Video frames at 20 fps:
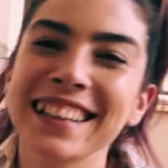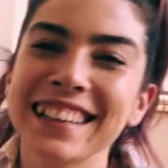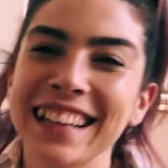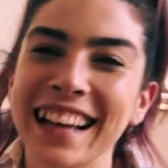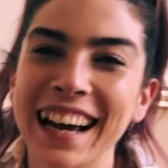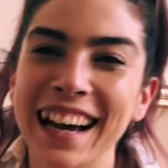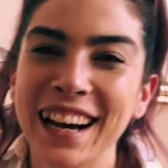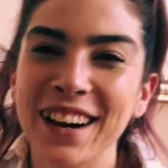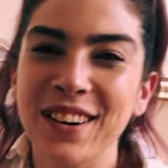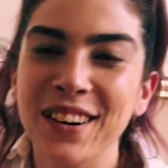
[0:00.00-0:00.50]

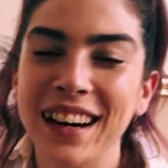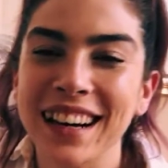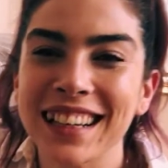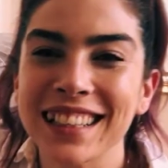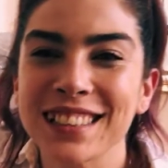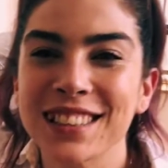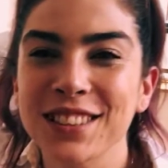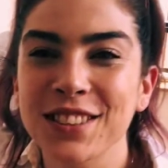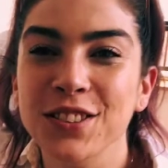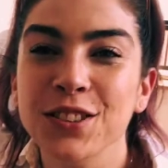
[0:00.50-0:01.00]
Now I can
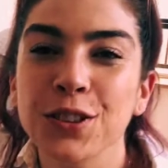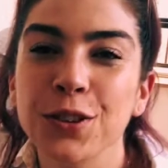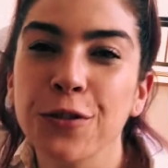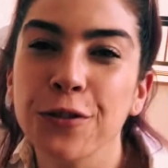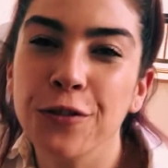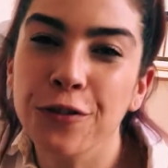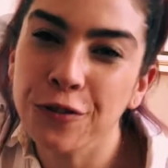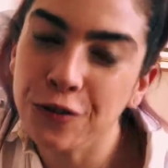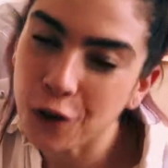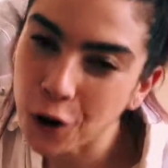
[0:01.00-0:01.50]
start to
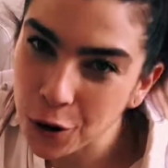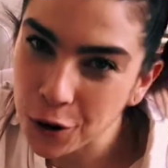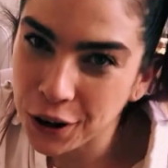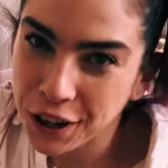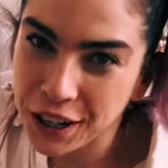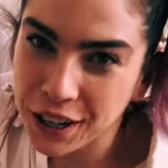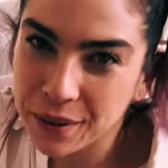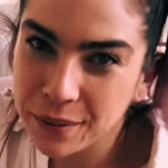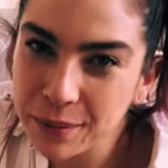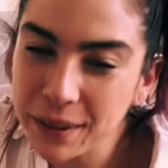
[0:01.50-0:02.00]

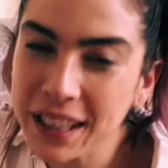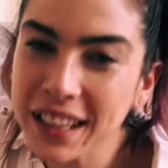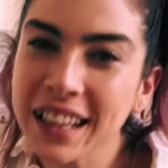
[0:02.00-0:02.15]
form